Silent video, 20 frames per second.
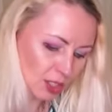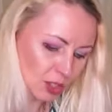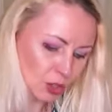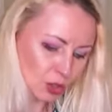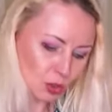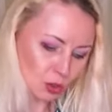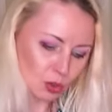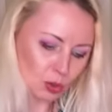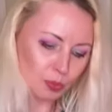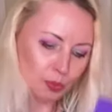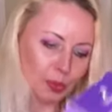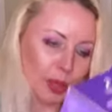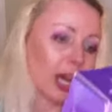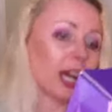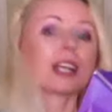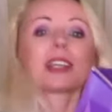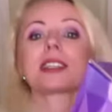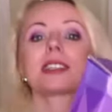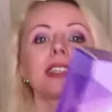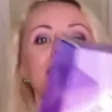two
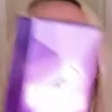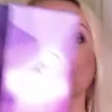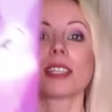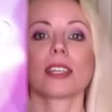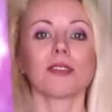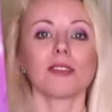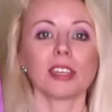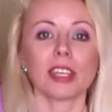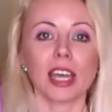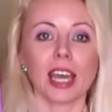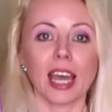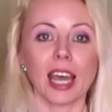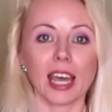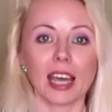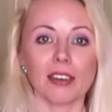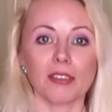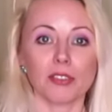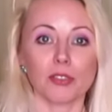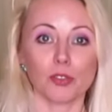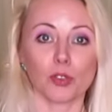boxes that we
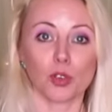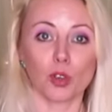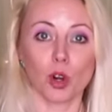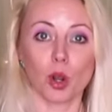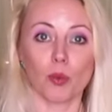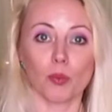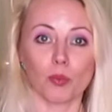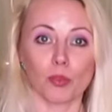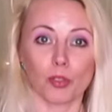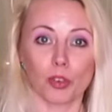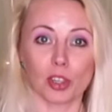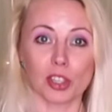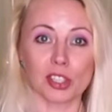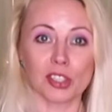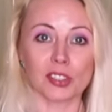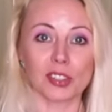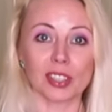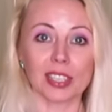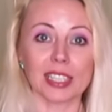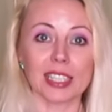have from
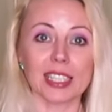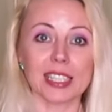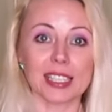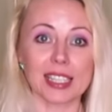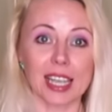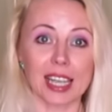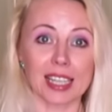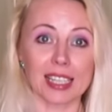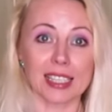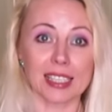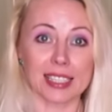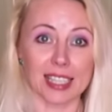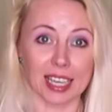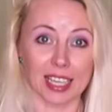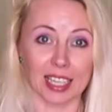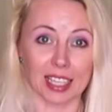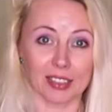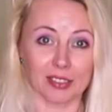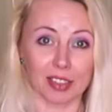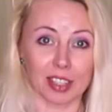first release and
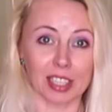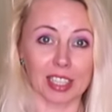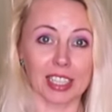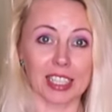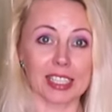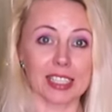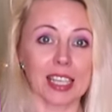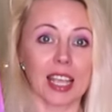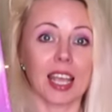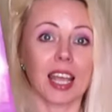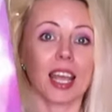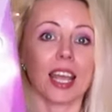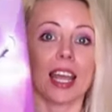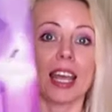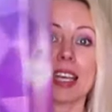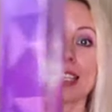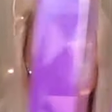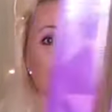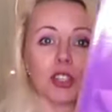second release as